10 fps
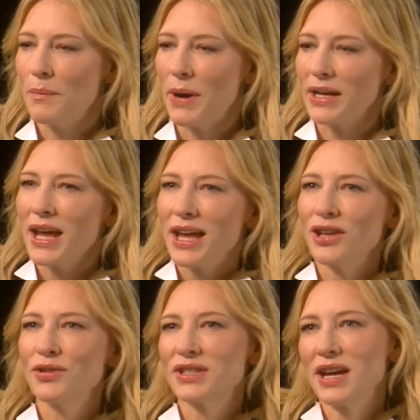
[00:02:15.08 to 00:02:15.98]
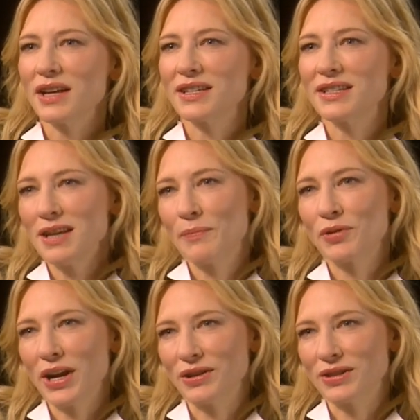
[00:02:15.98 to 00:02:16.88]
But you start to
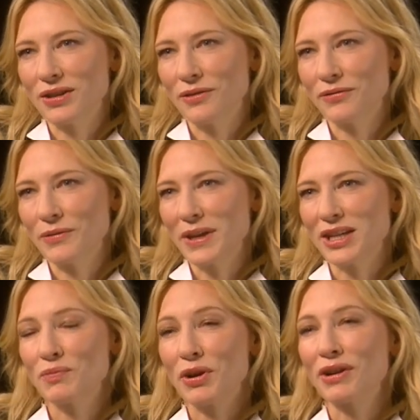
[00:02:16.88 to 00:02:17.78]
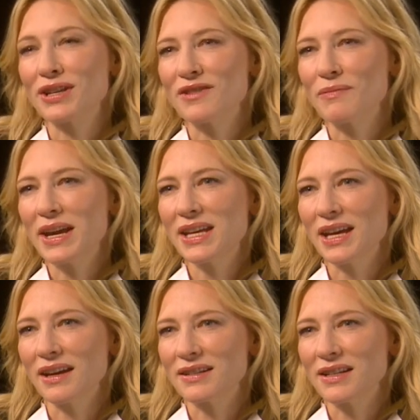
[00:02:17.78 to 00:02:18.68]
separate yourself from the experience of
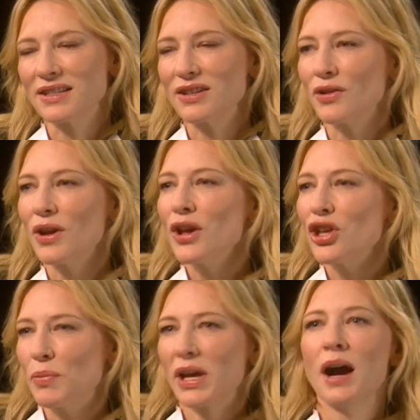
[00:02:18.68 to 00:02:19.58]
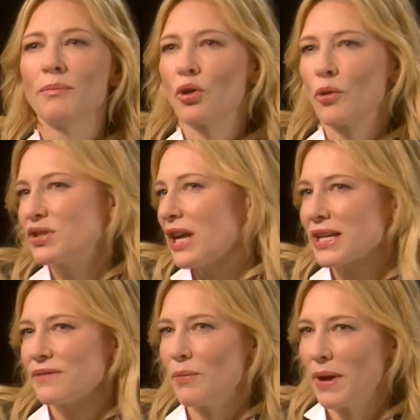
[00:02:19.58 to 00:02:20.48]
making it, and so you become more
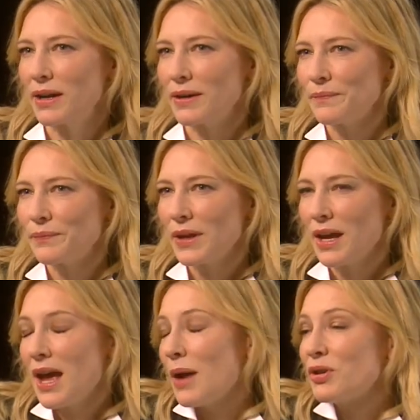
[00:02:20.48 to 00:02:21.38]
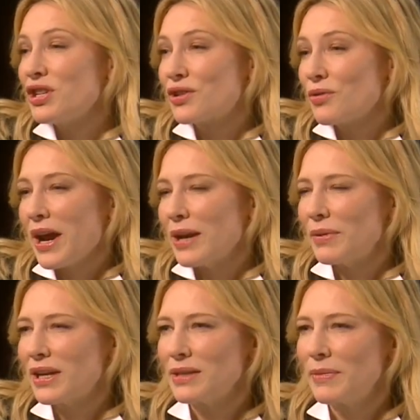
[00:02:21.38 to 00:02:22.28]
objective about it, which is great
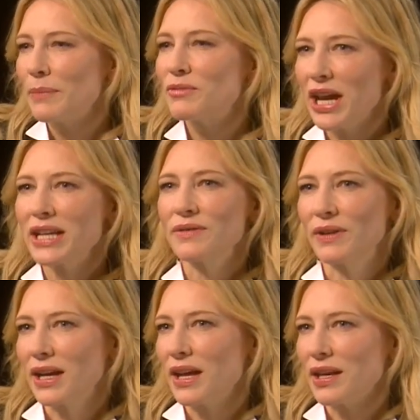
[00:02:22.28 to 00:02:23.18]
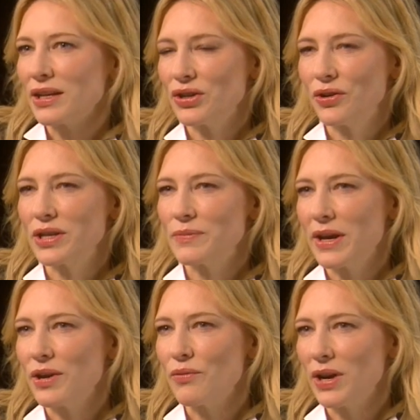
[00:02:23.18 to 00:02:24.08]
because I mean, objectively, I think Todd has
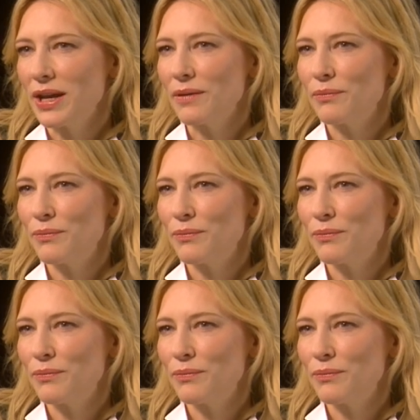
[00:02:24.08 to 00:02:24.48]
made a really